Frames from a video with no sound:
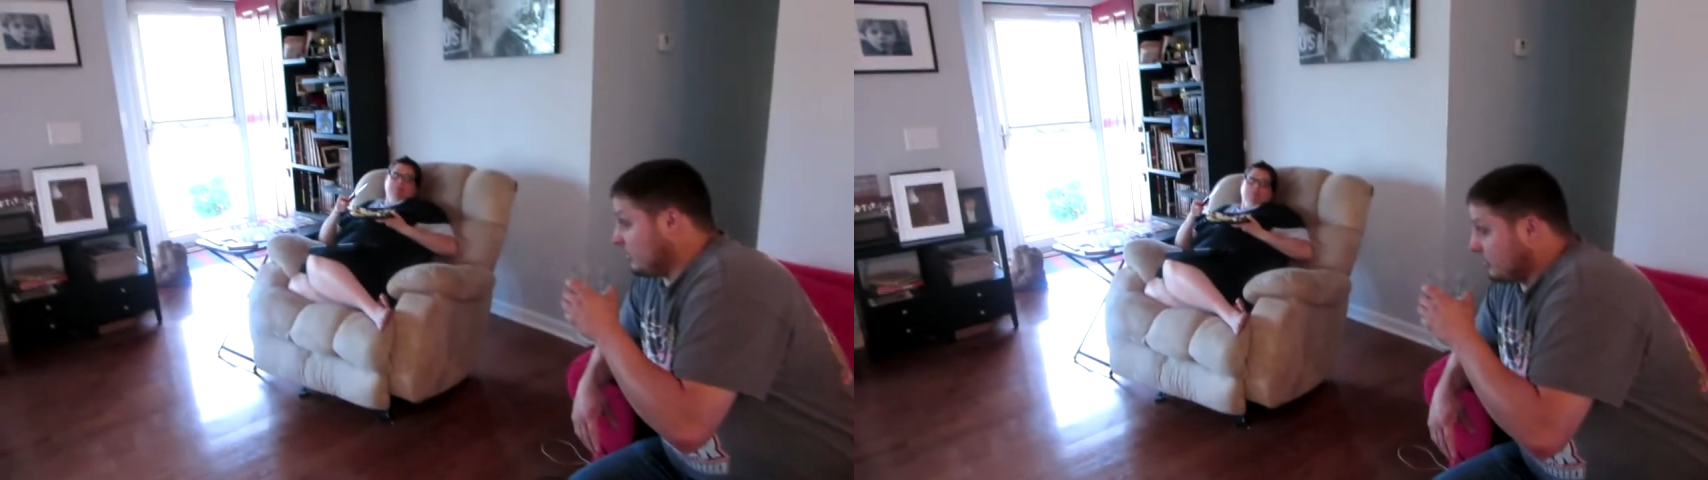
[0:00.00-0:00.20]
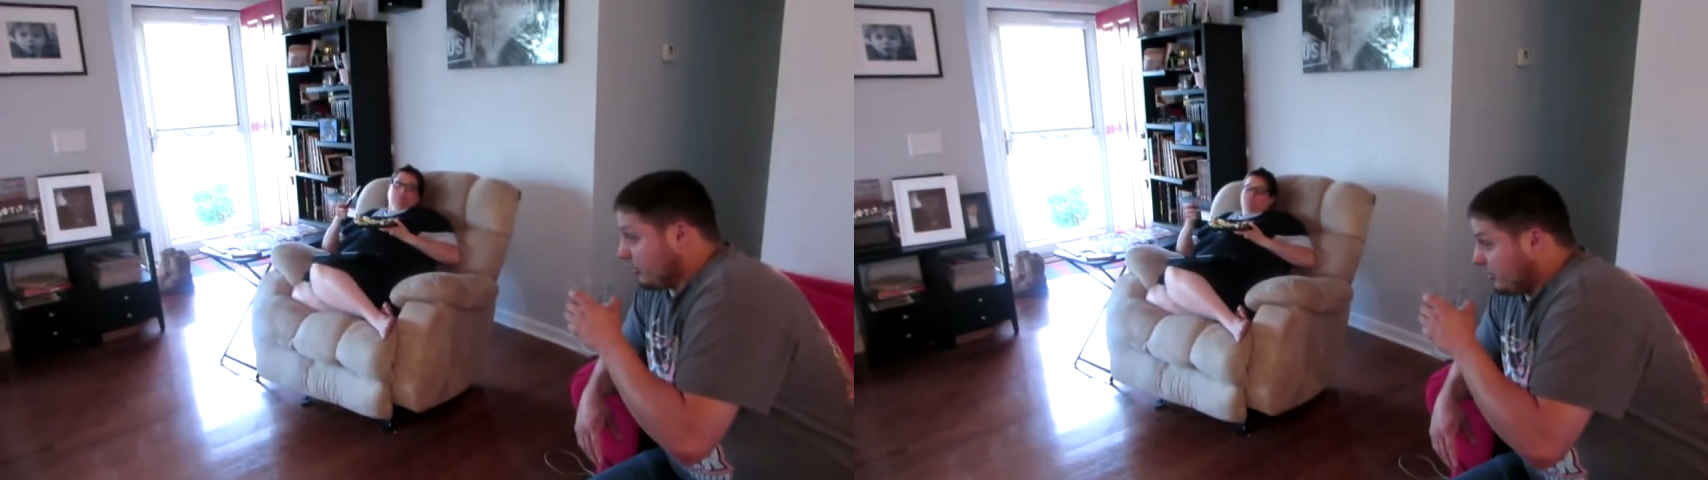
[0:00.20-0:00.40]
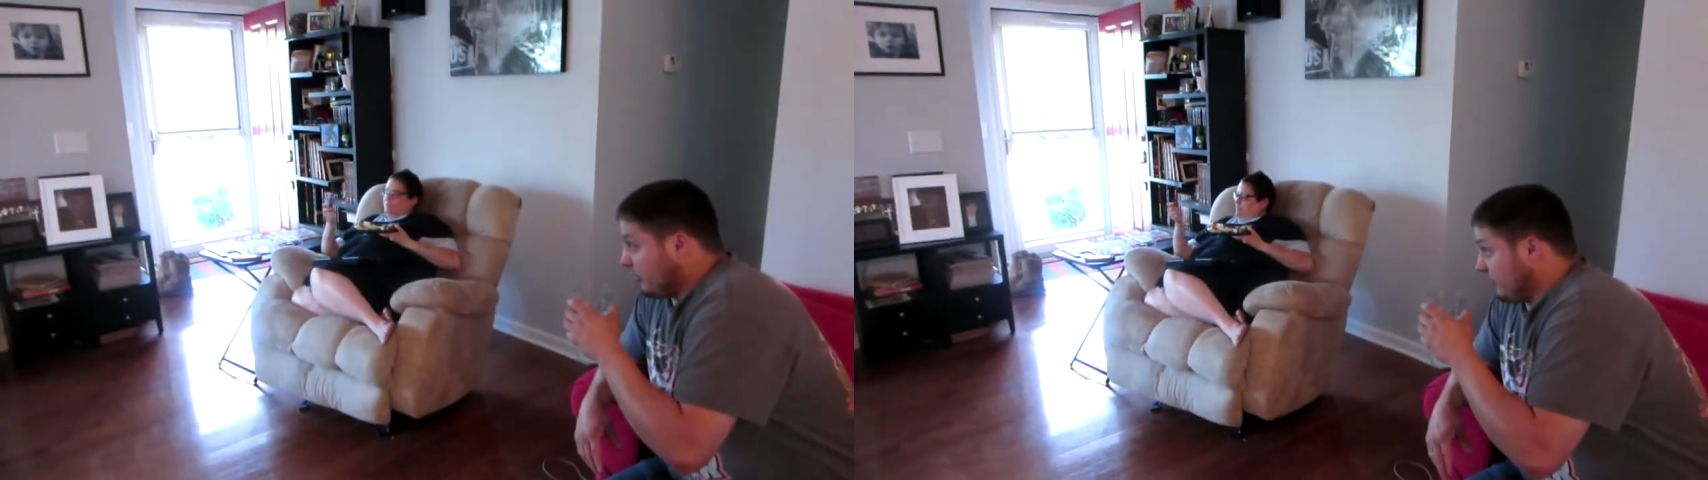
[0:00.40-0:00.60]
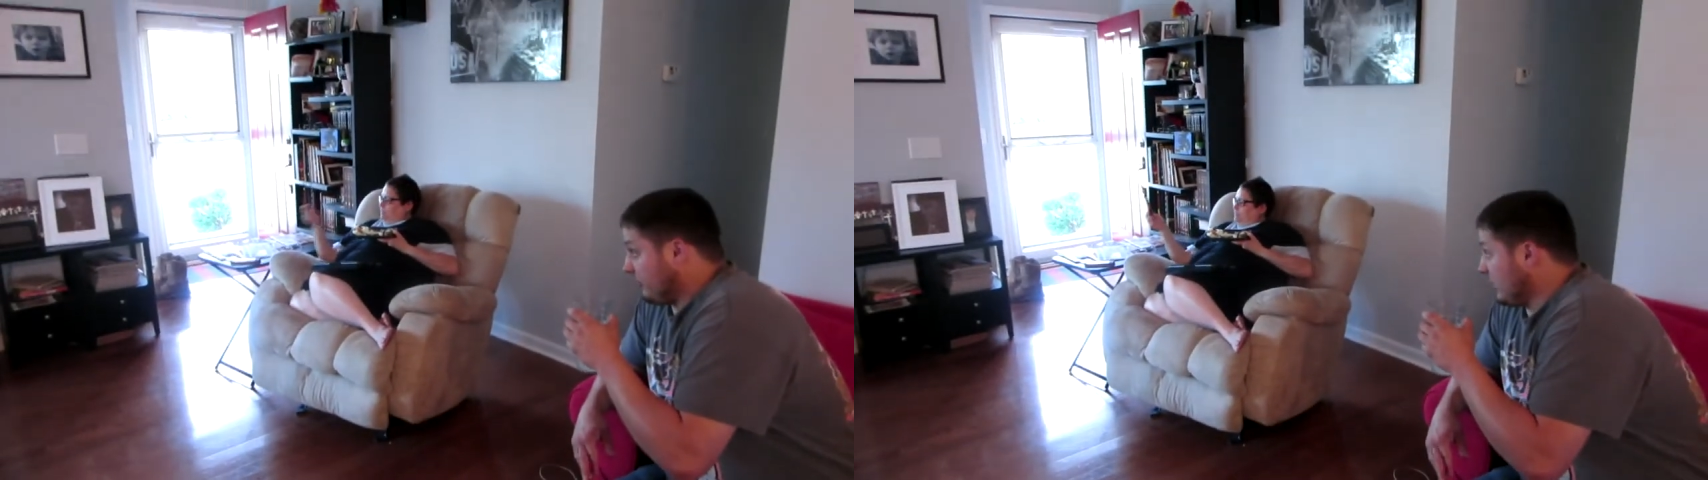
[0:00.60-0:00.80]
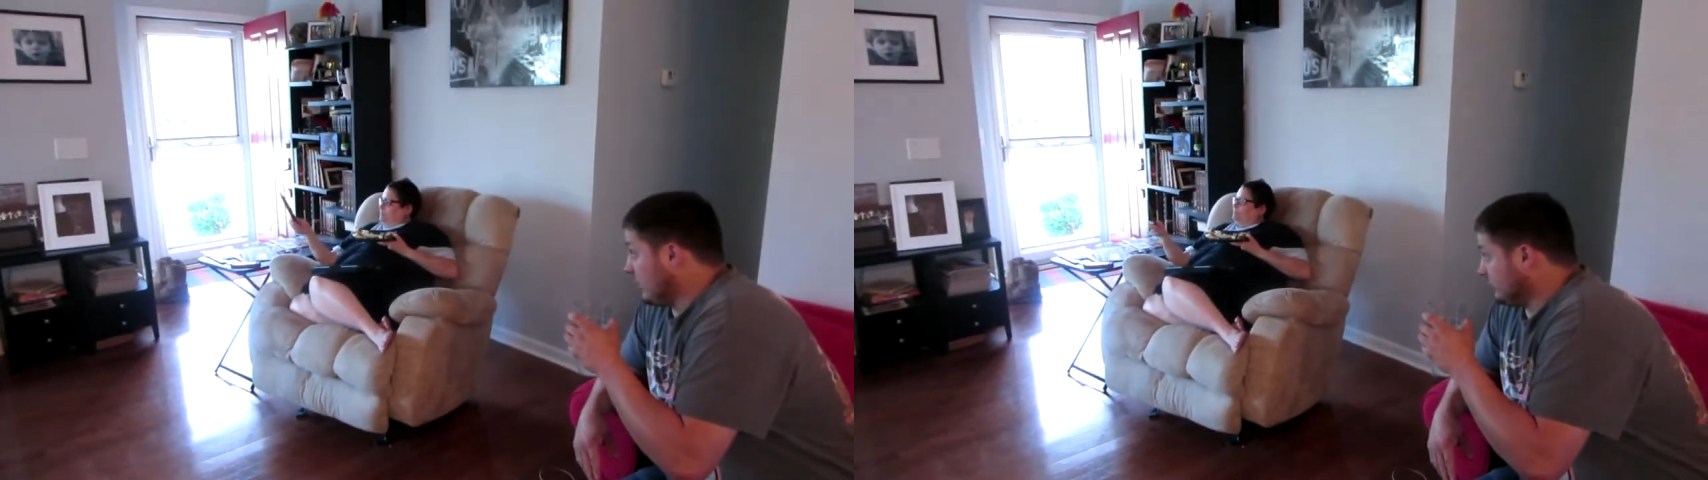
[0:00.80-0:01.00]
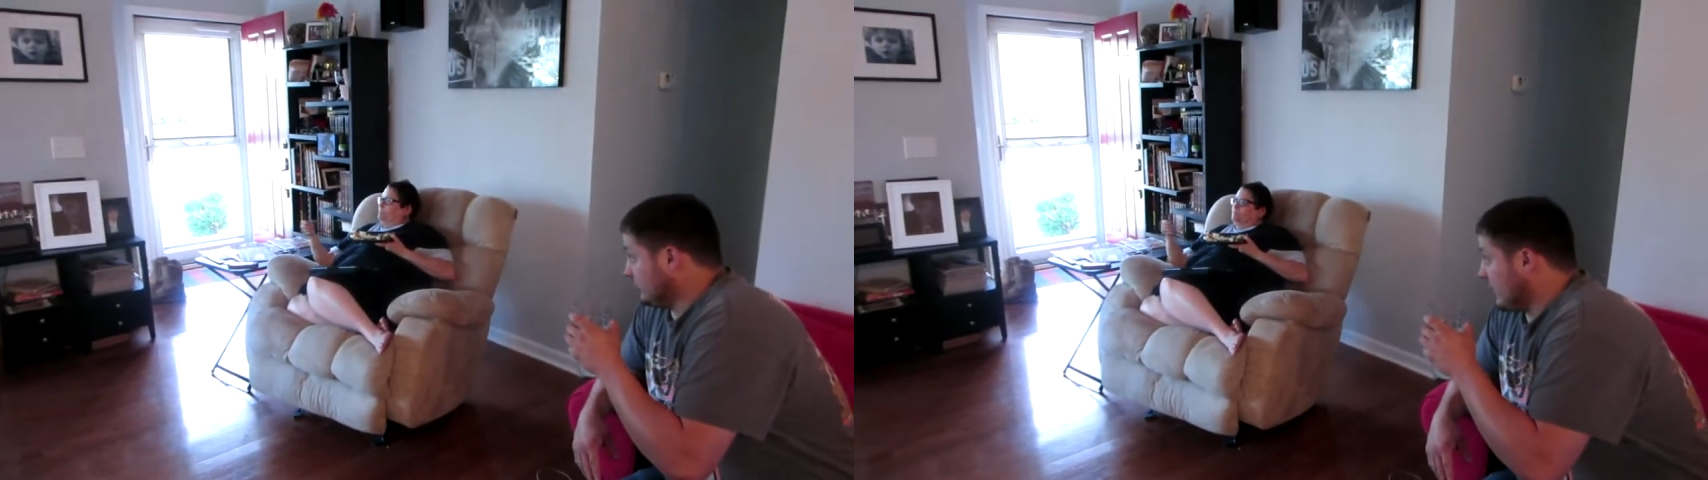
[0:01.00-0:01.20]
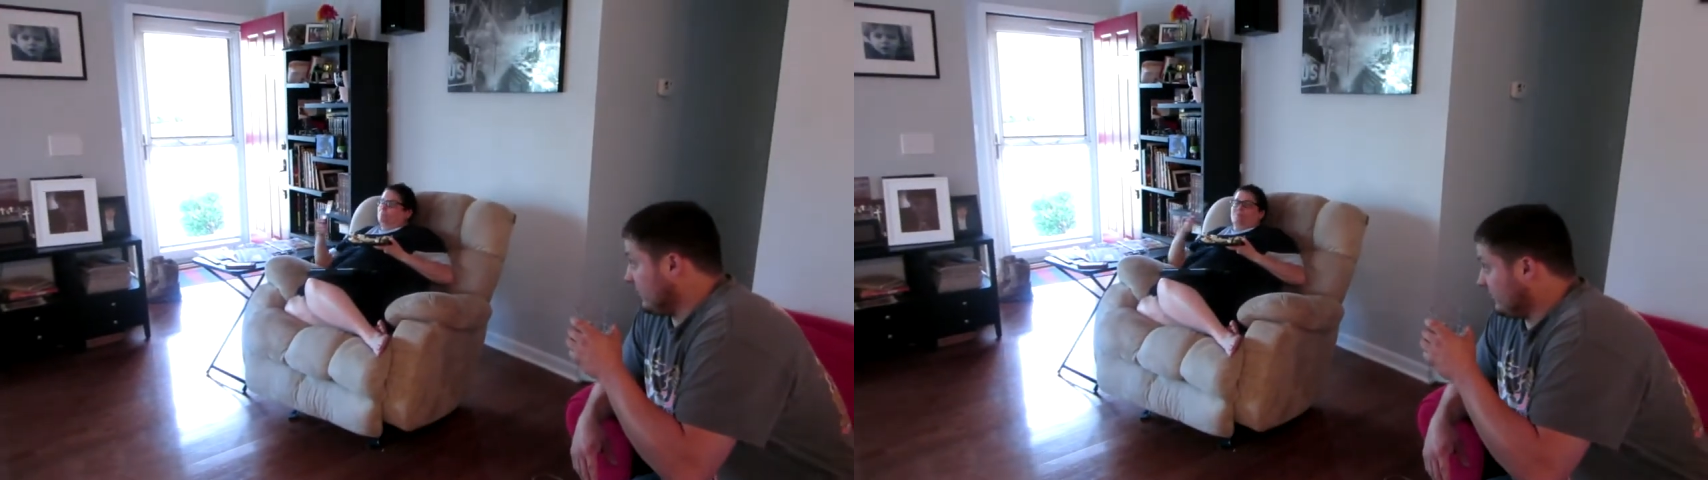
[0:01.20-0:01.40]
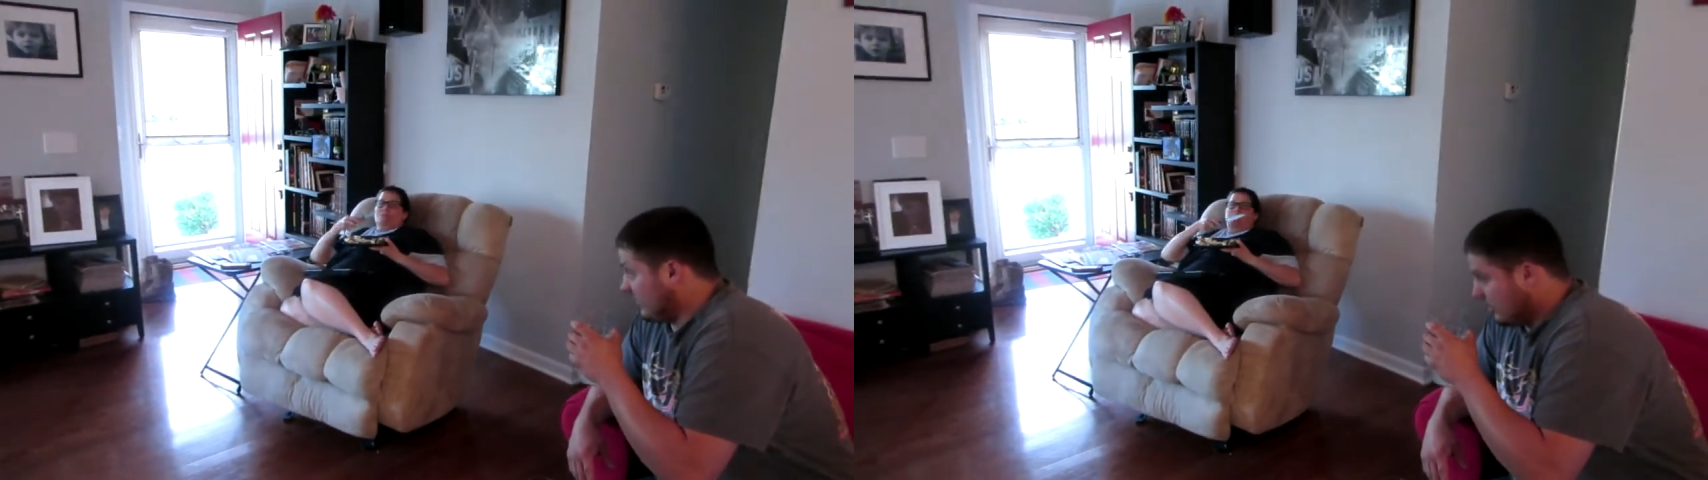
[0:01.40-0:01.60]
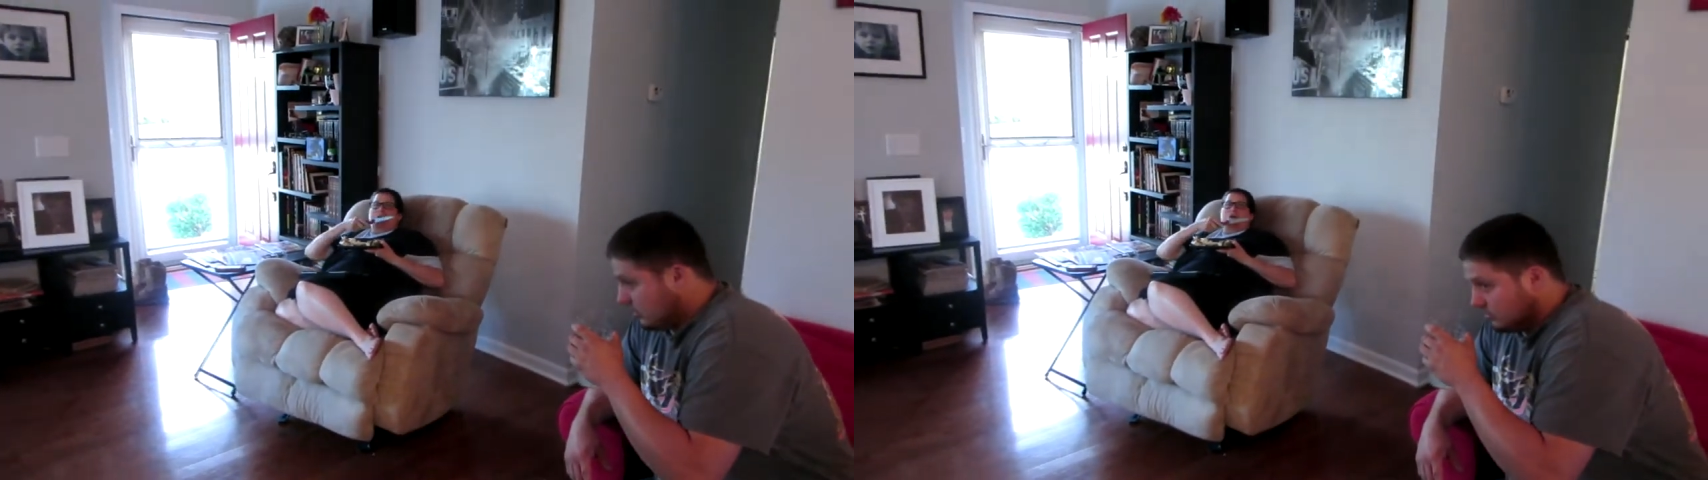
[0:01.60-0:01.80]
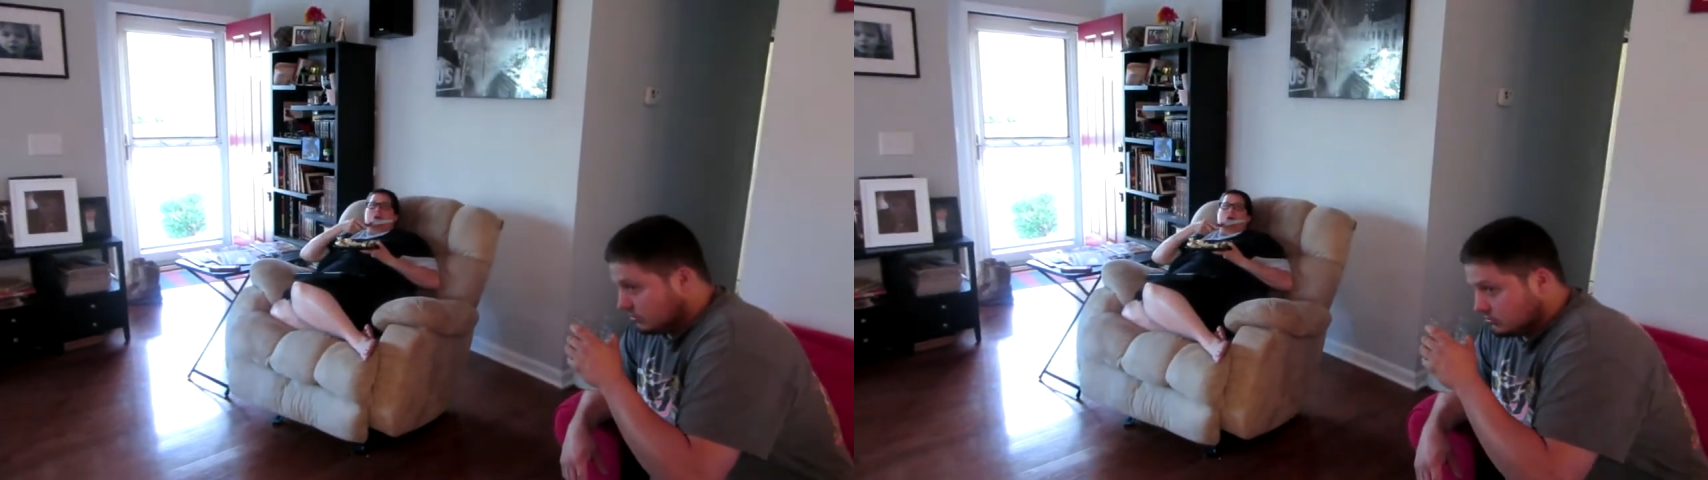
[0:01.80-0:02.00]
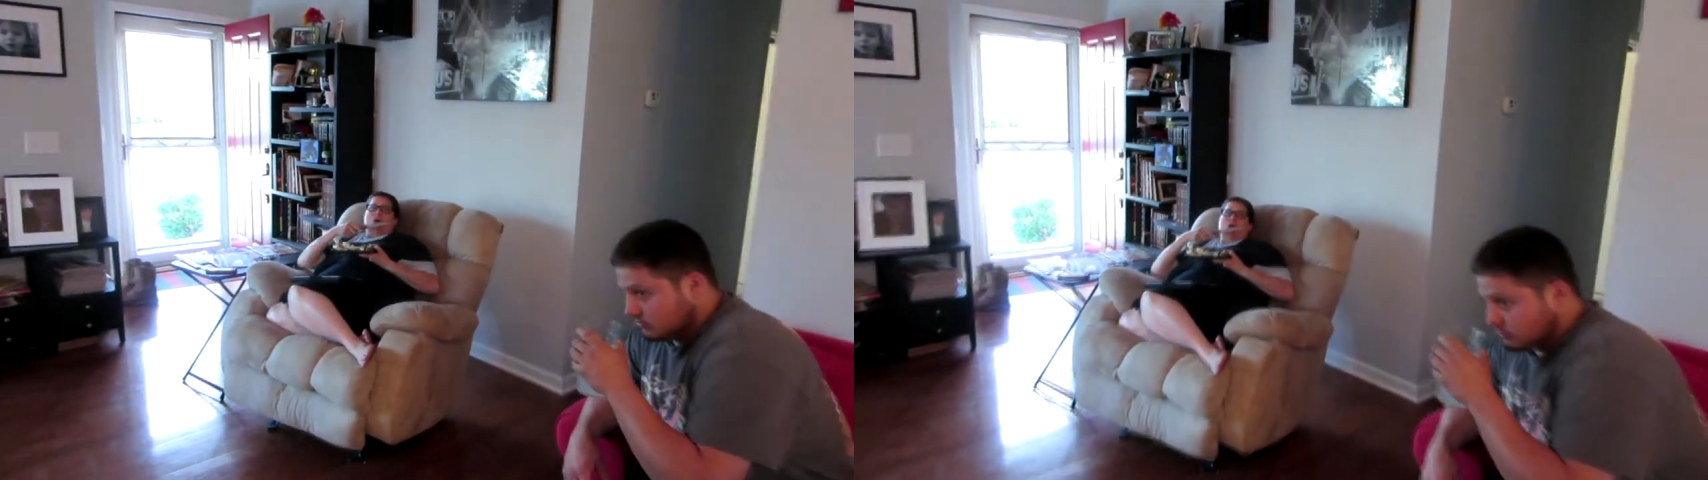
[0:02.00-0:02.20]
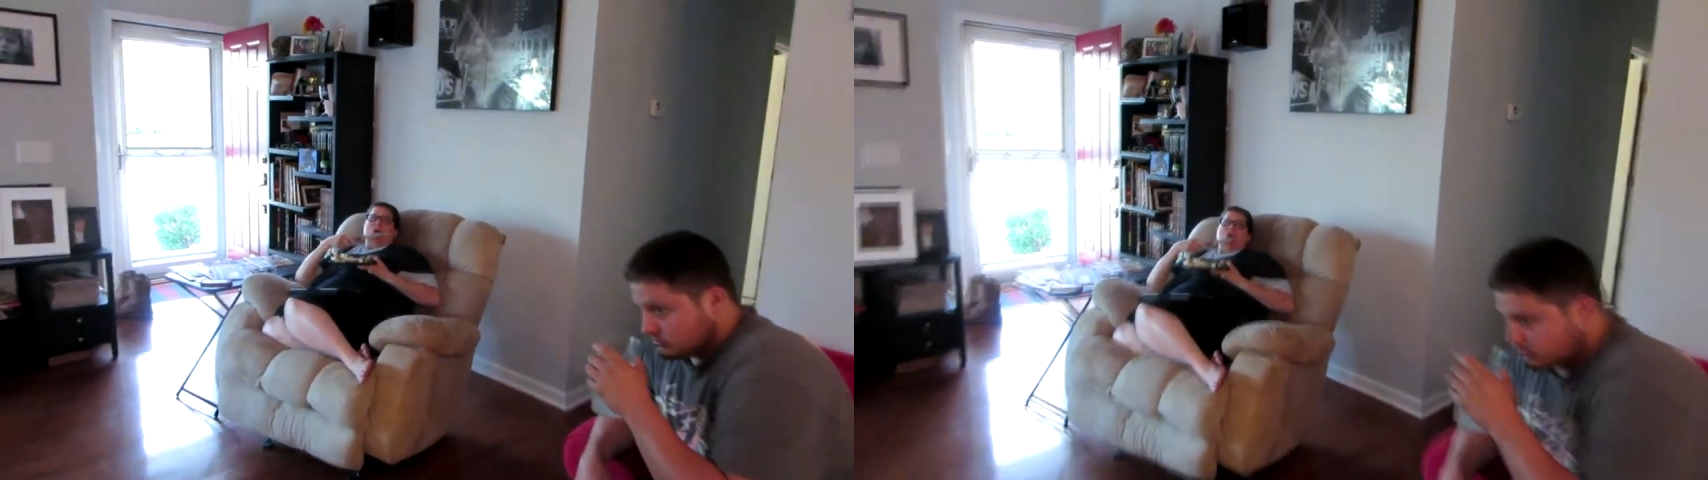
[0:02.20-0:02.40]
Hey, you got a different